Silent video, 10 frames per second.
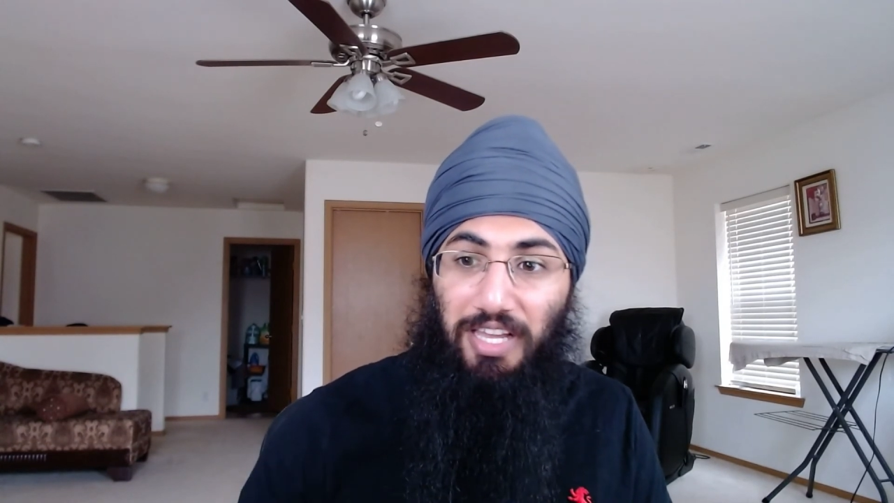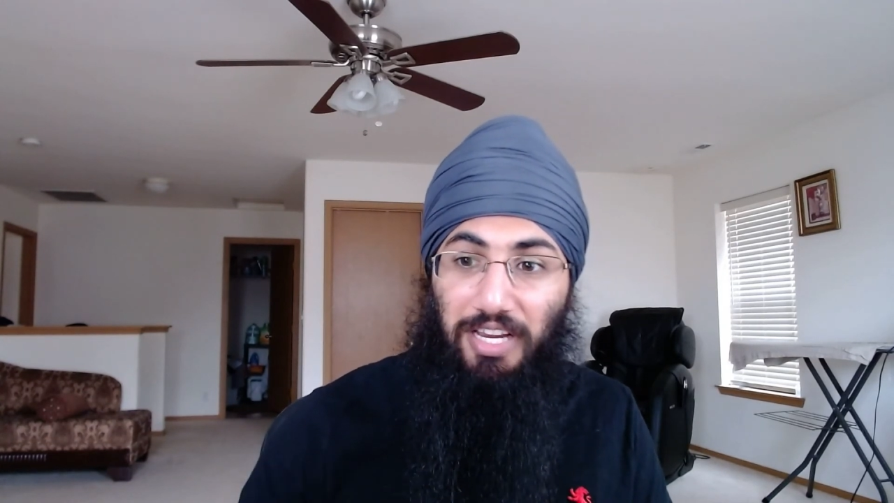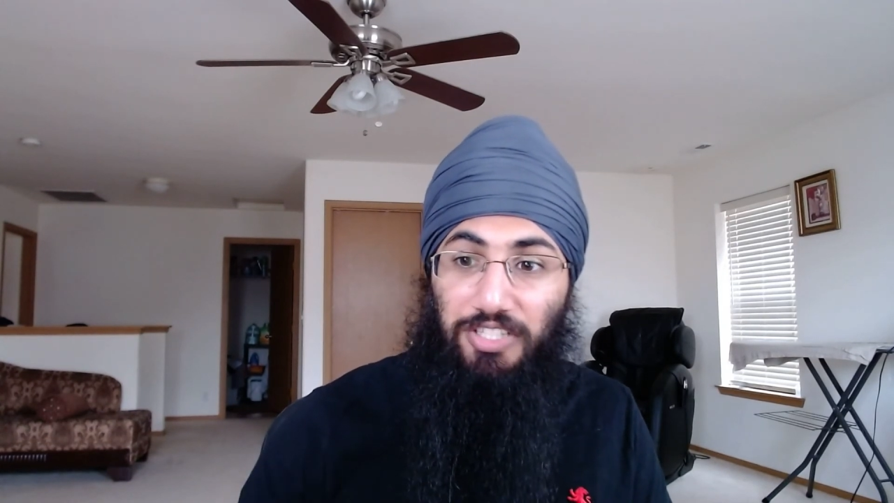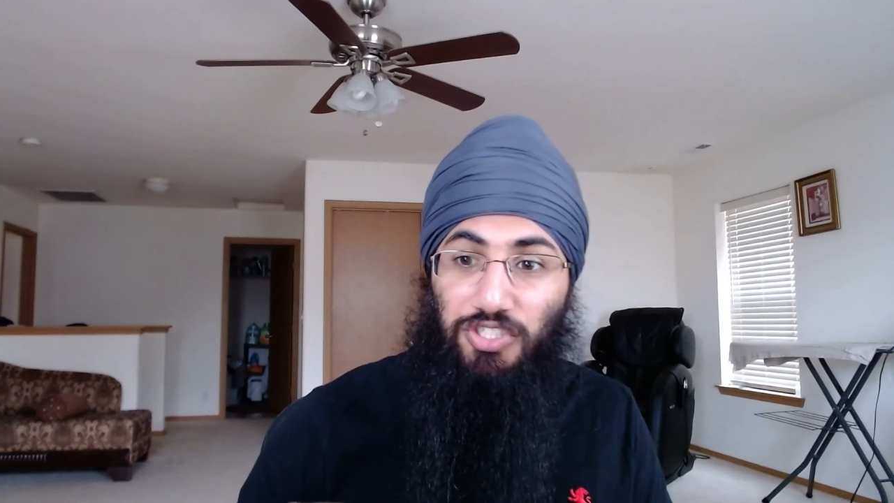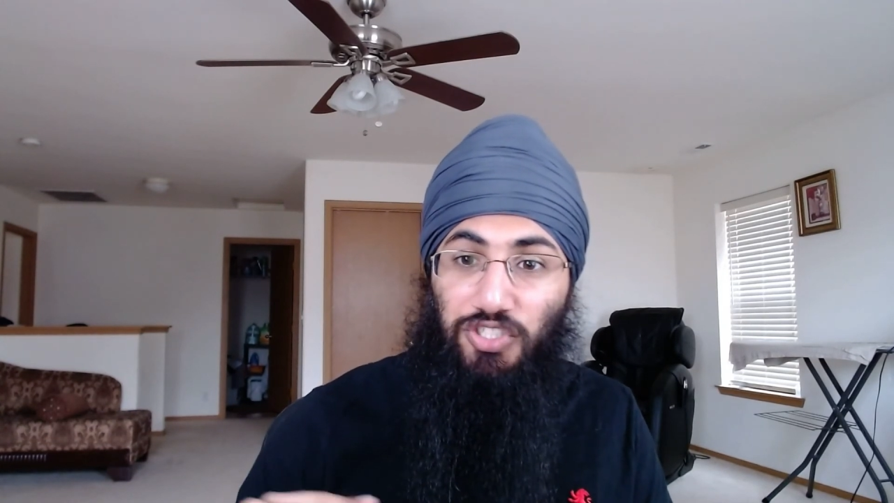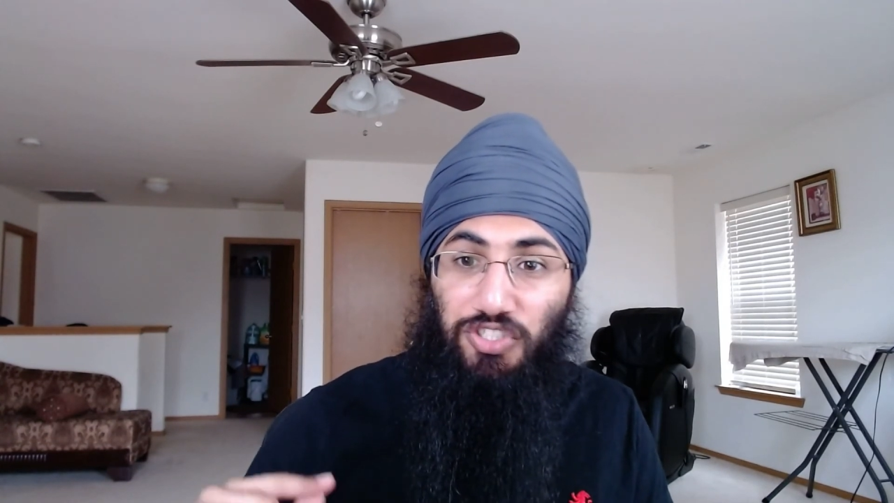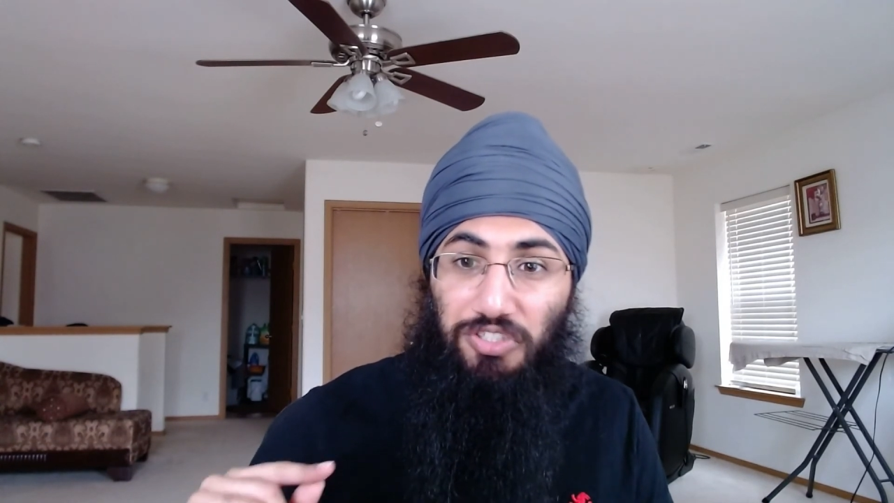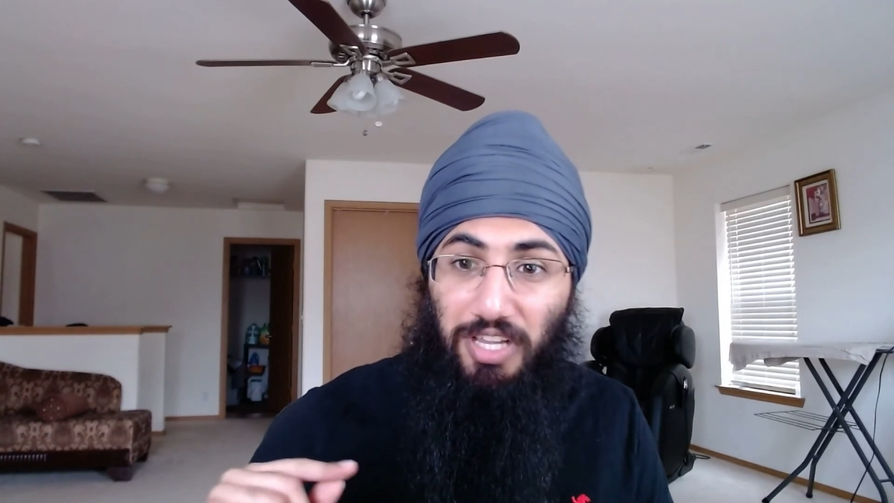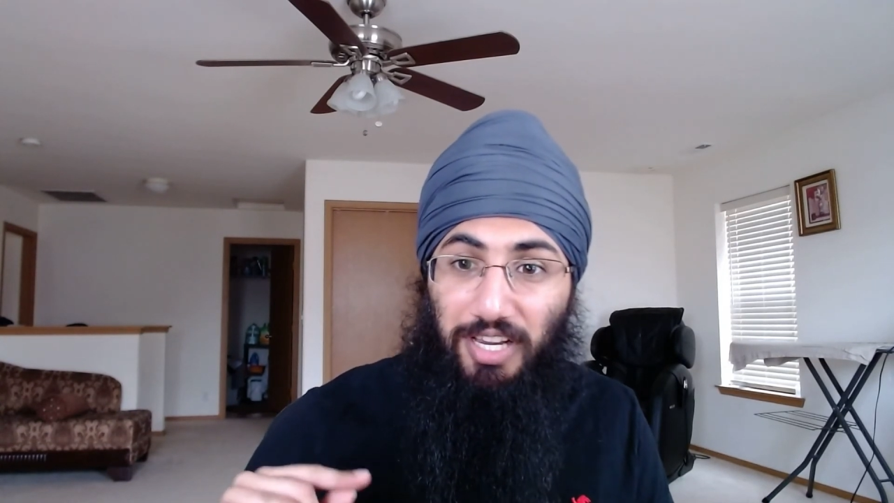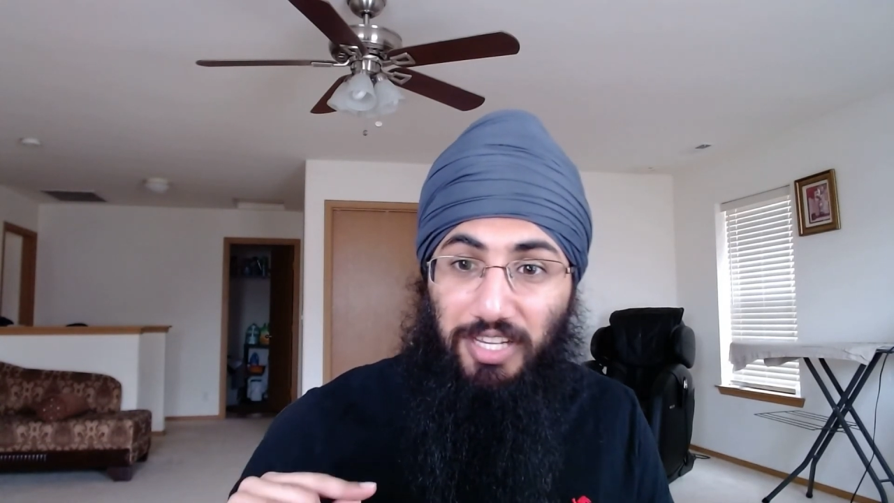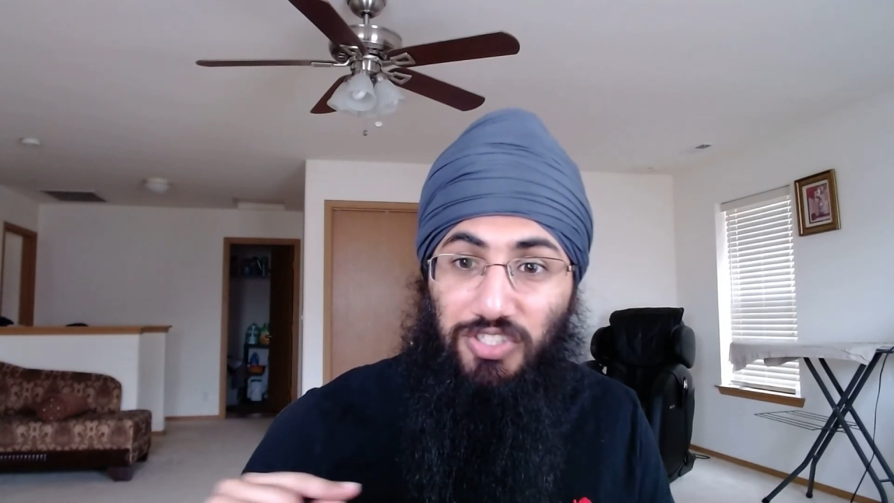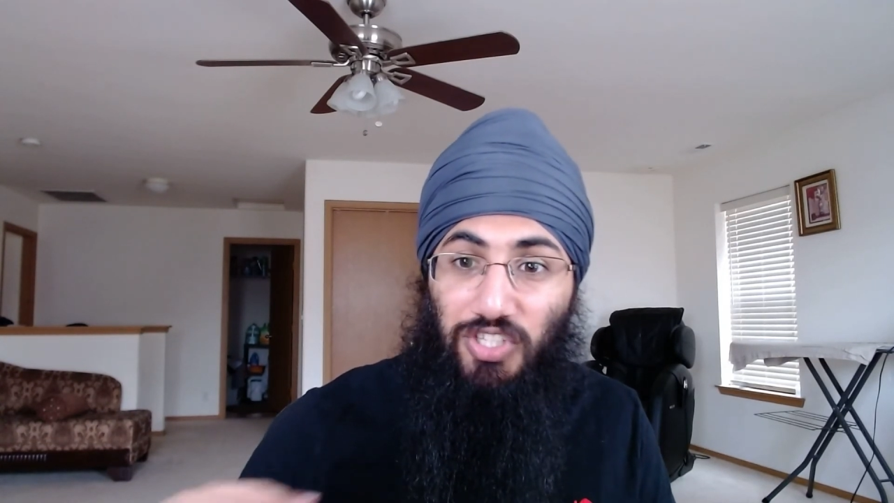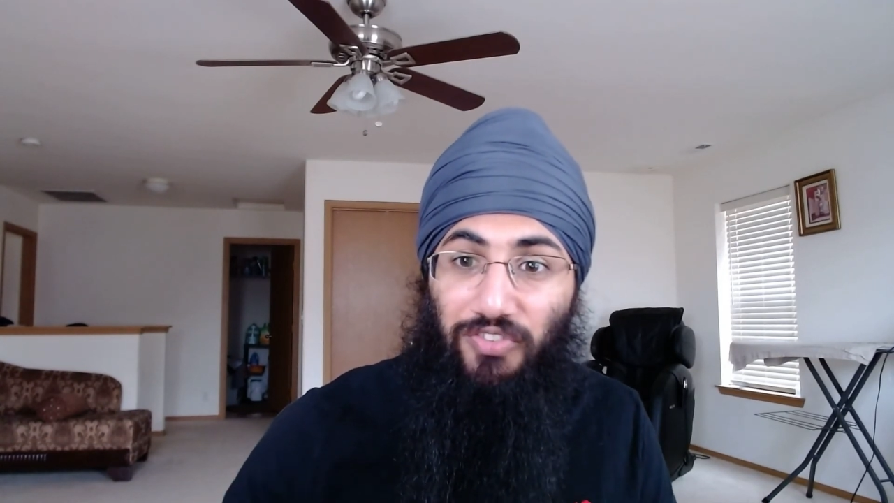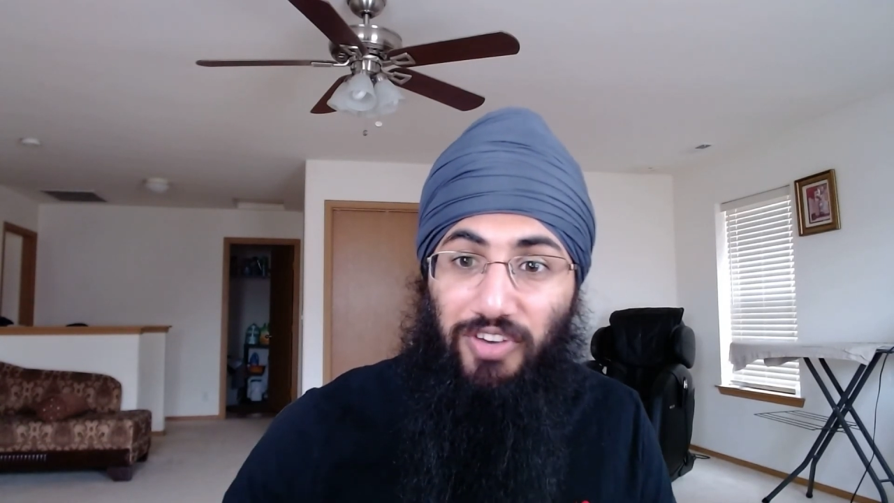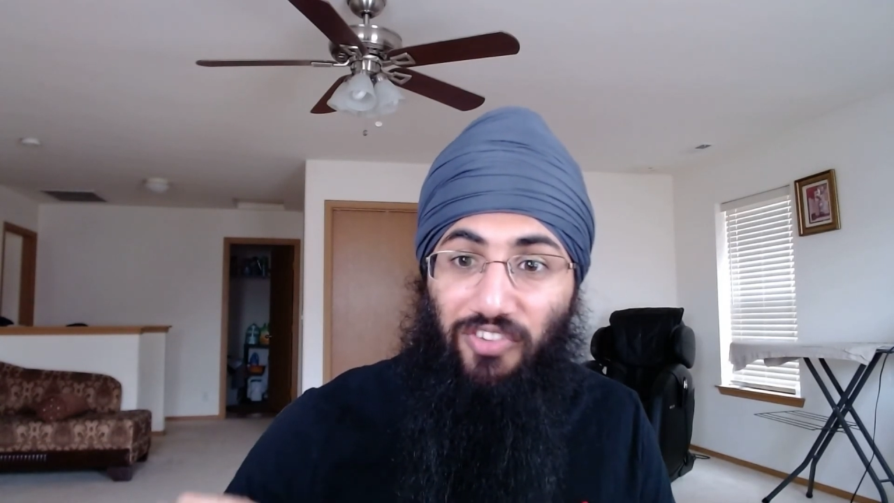a
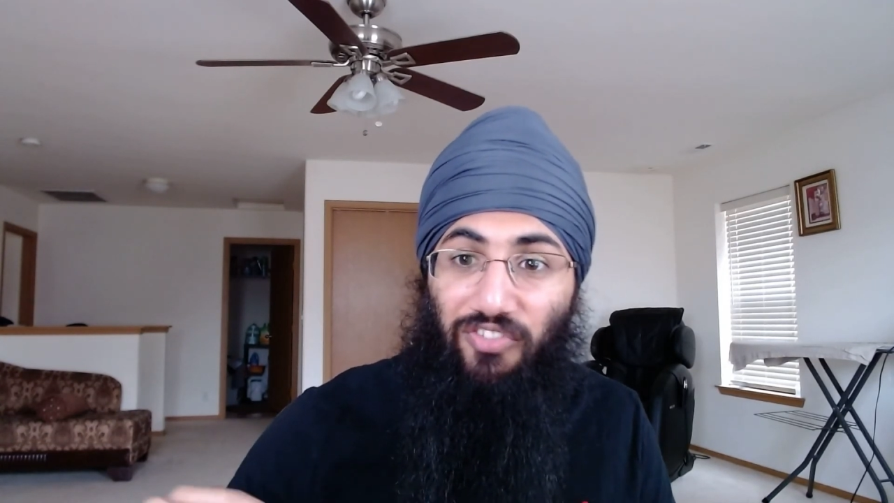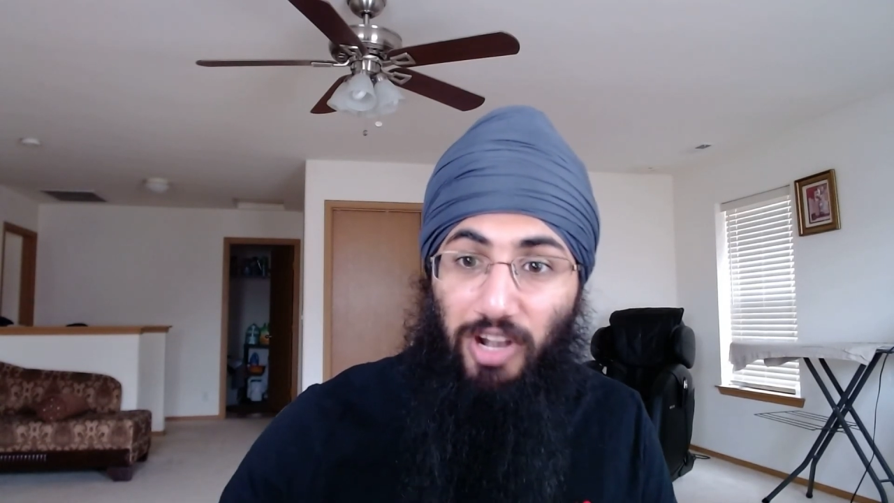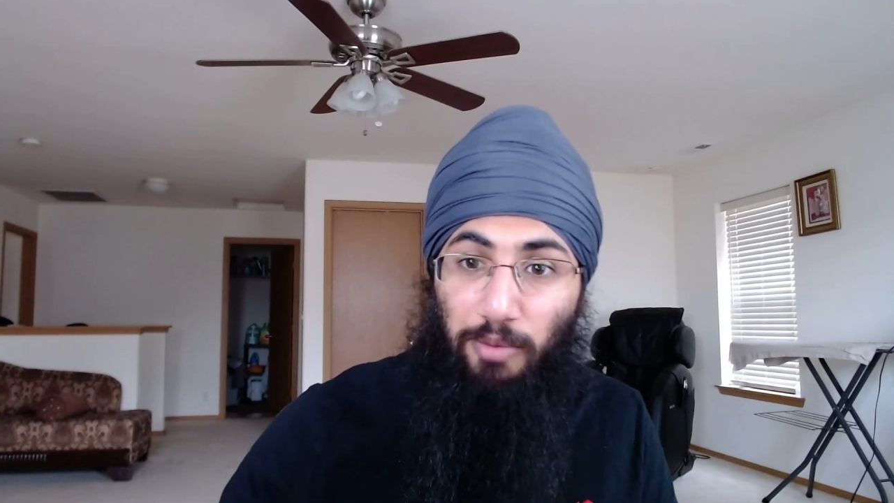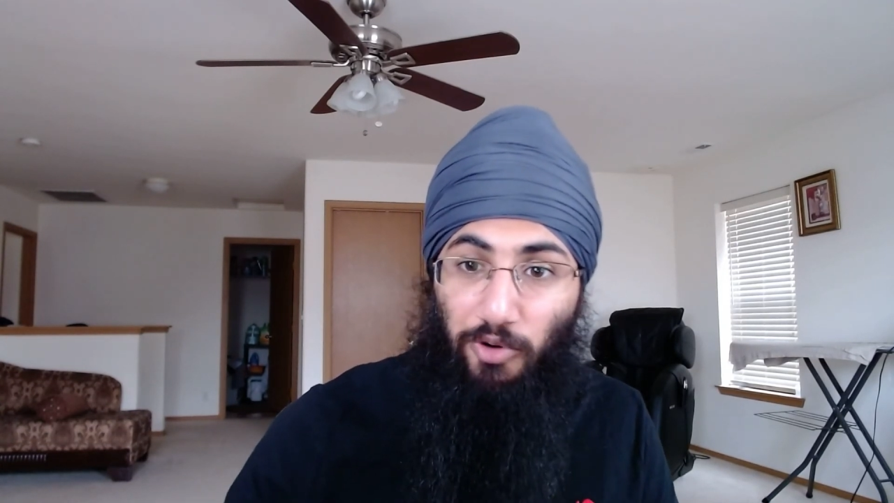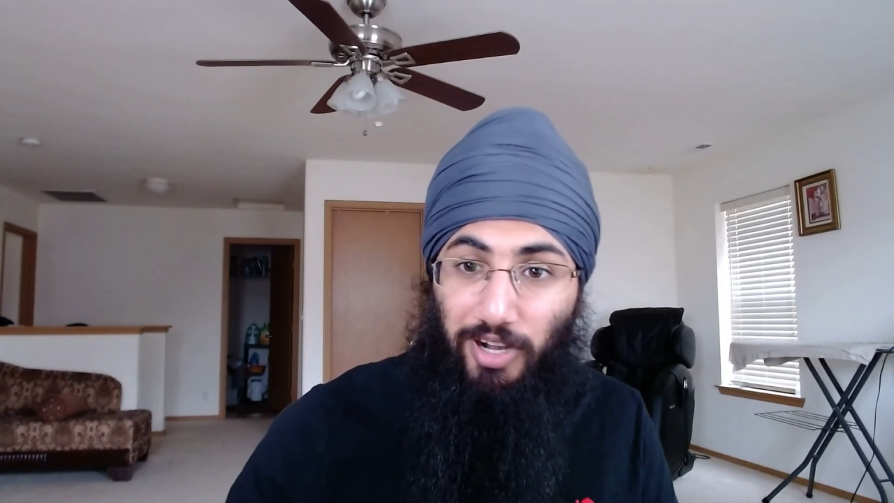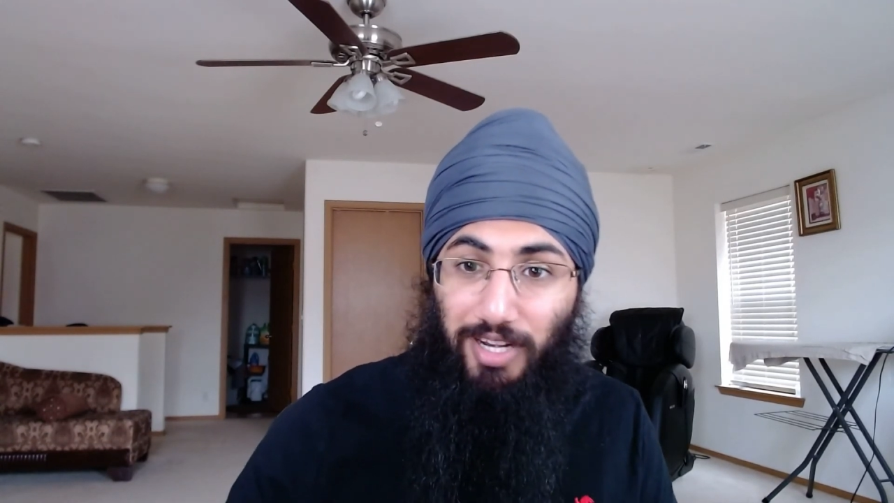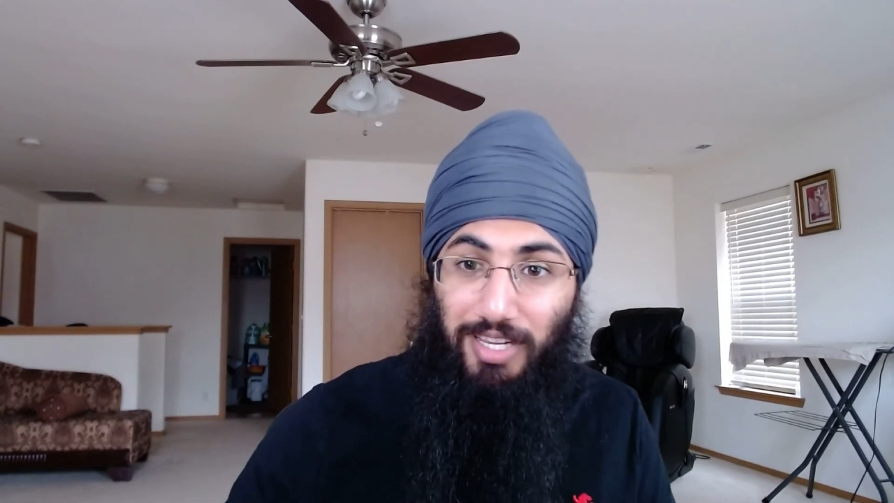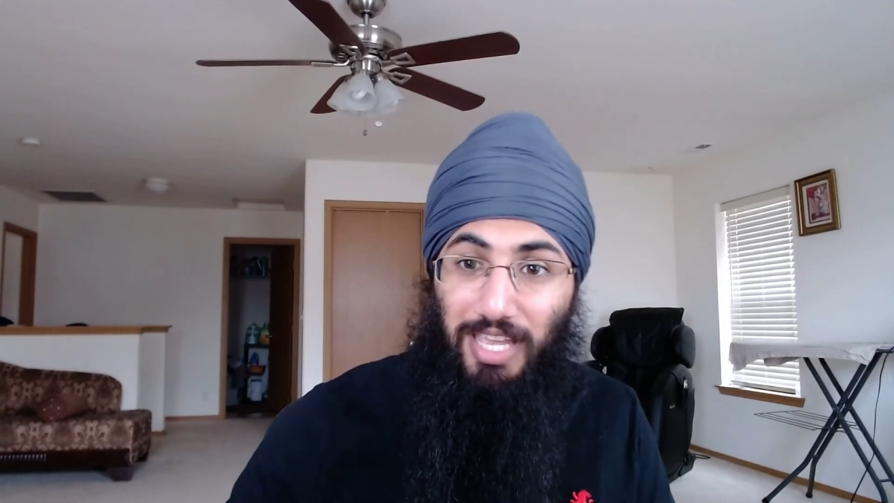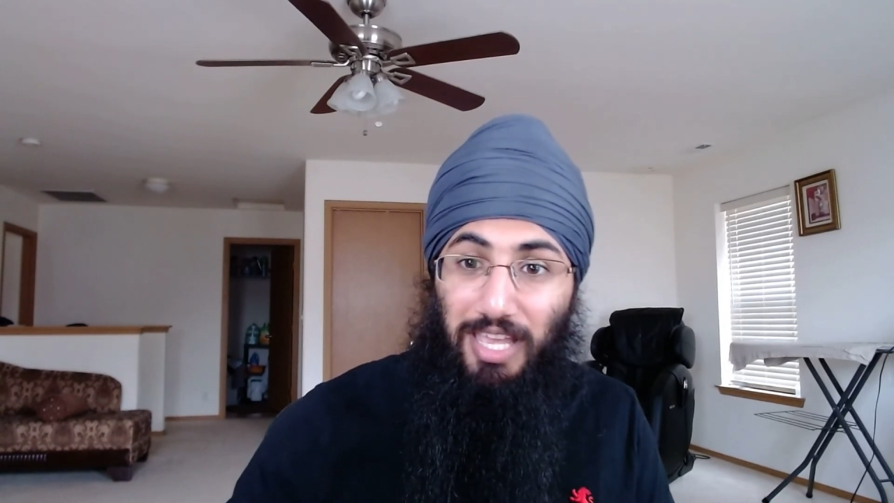conservative framework.